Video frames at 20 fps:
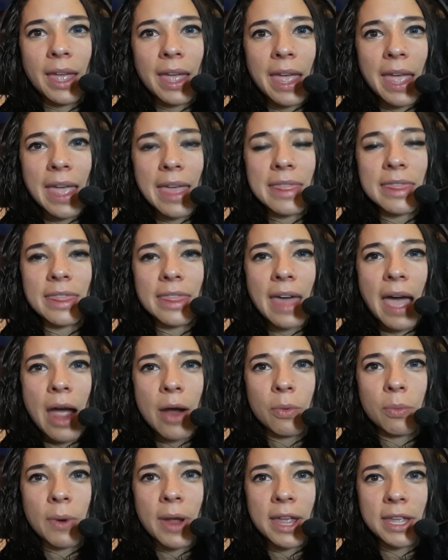And
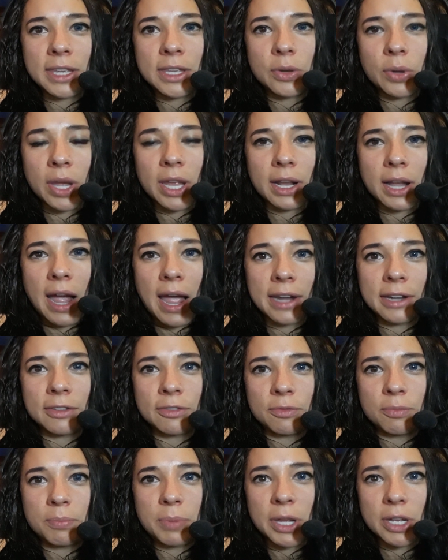that way you can kind
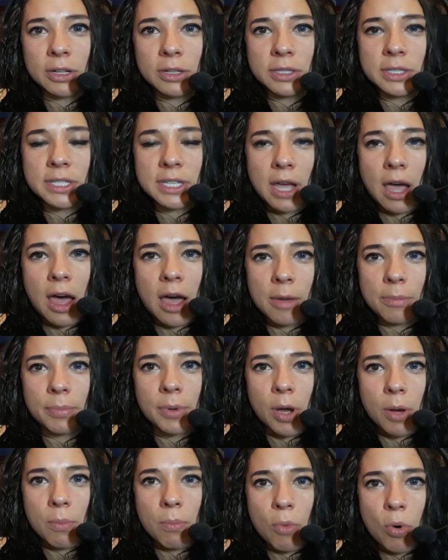of build up
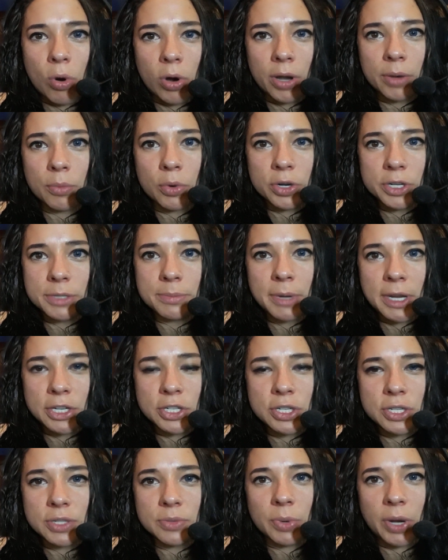a more and more
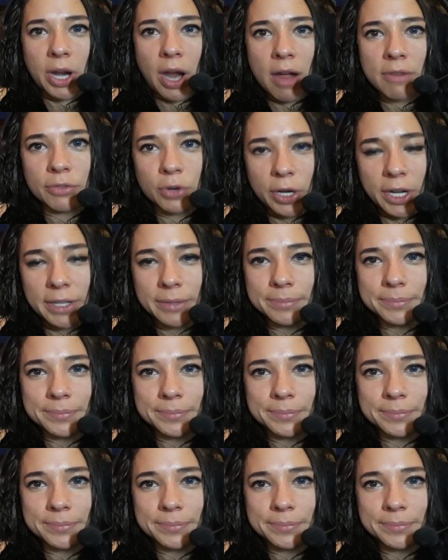spacious recovery.